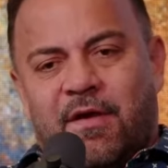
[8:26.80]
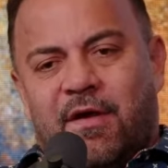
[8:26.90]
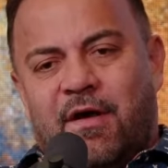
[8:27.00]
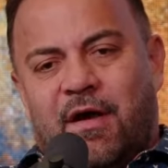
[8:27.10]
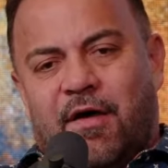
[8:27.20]

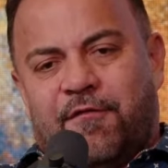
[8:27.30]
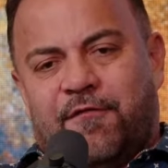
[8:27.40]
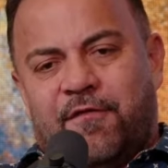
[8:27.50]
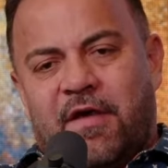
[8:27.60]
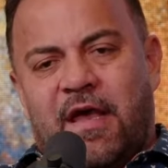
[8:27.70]

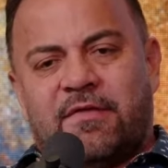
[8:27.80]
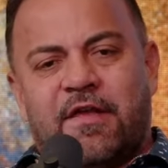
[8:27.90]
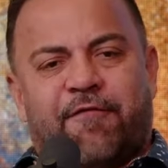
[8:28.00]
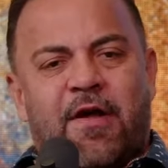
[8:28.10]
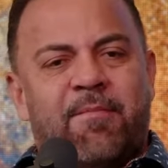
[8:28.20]
of a
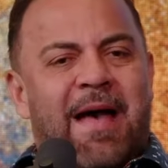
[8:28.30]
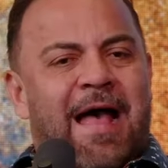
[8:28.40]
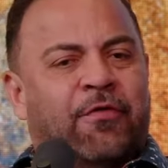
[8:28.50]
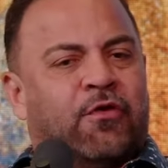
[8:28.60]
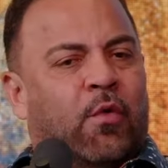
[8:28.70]
different
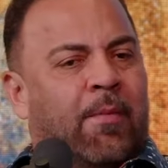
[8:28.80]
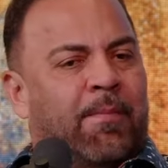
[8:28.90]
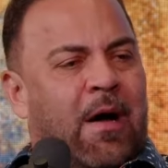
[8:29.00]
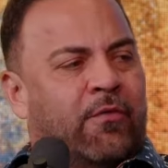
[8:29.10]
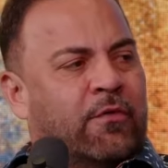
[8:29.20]
mantle
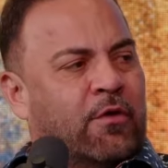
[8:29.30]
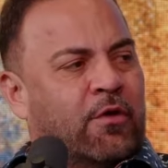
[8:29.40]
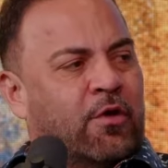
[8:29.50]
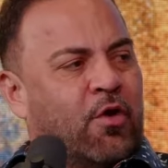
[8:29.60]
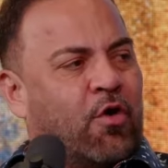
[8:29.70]
upon
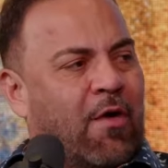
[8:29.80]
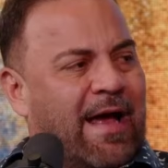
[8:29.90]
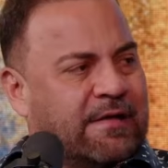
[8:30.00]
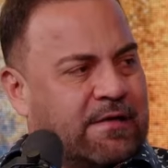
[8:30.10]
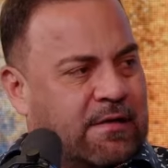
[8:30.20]

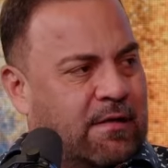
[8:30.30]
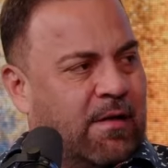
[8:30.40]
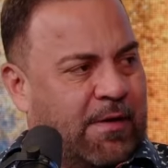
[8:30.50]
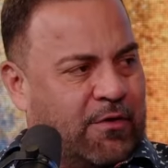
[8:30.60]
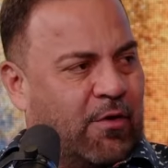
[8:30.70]
Christ,
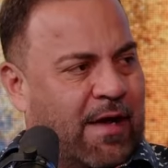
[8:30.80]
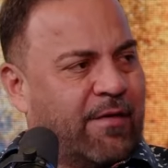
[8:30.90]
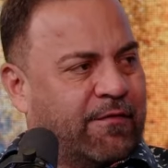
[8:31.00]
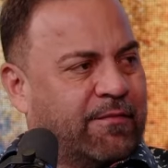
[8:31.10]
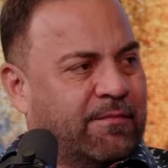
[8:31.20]
upon your
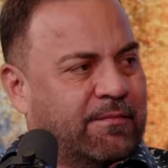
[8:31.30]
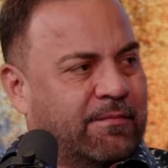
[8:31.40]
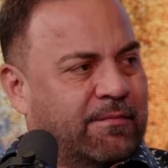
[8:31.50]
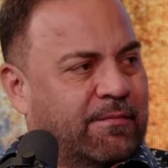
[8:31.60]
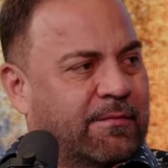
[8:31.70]
life.
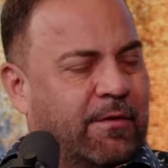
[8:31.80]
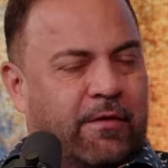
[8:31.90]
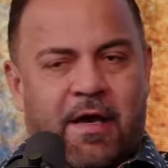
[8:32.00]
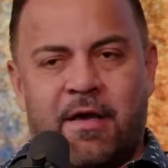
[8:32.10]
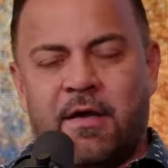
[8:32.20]

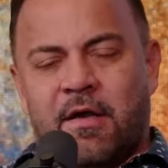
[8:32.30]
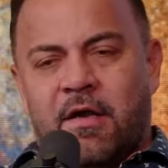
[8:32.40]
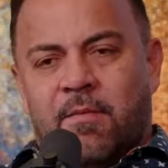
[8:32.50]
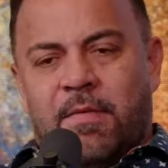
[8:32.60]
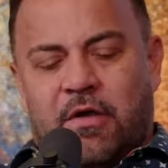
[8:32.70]
Okay?
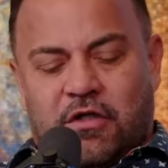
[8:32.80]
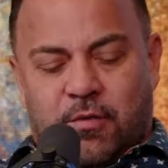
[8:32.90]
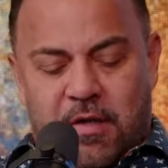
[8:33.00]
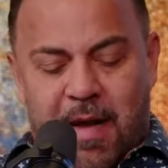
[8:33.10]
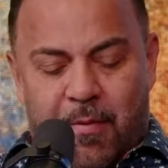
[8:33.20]
Because
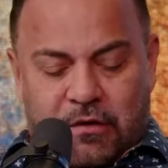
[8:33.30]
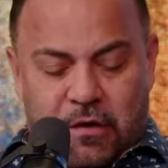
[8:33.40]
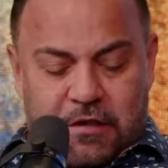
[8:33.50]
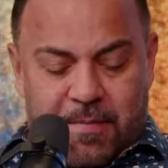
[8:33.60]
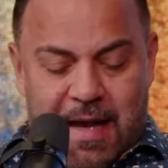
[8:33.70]
when the Bible
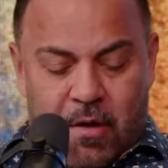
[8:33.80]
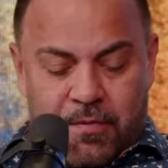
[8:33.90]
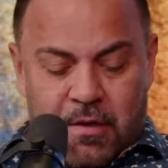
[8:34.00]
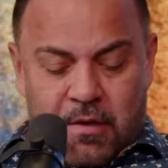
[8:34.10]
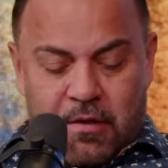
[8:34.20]
talks
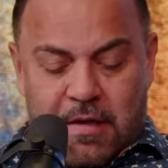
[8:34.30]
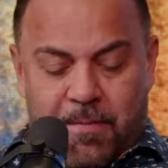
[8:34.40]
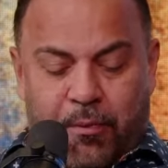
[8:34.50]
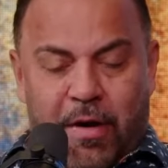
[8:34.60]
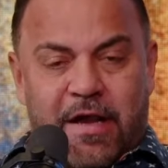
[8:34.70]
about the
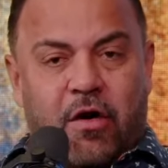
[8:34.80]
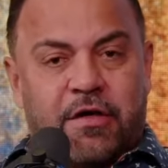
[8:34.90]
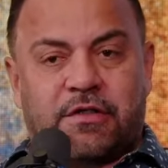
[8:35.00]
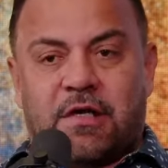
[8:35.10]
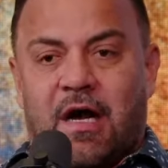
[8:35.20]
breaker
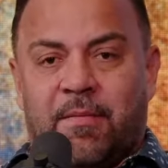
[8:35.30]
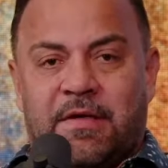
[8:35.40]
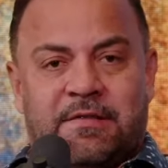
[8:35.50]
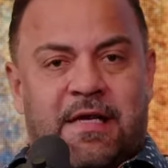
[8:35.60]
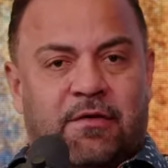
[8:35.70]
is come, and
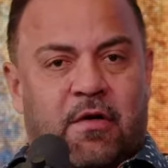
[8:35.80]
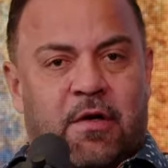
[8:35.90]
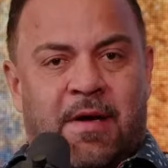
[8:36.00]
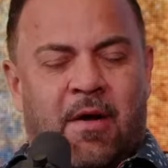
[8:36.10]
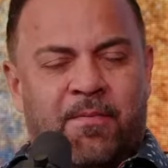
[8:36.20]
it's not talking
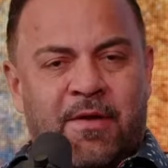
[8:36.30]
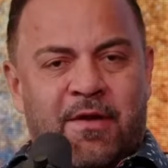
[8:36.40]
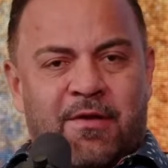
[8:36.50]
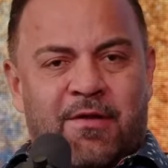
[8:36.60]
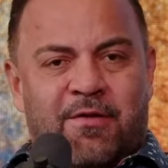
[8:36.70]
about
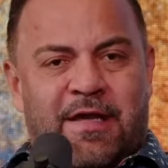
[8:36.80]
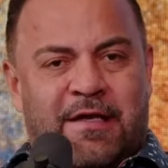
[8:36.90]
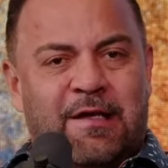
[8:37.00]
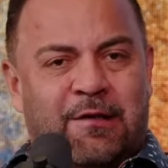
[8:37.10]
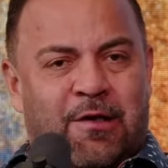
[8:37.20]
the
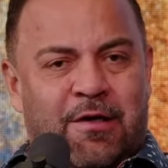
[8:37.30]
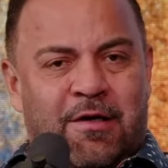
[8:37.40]
healer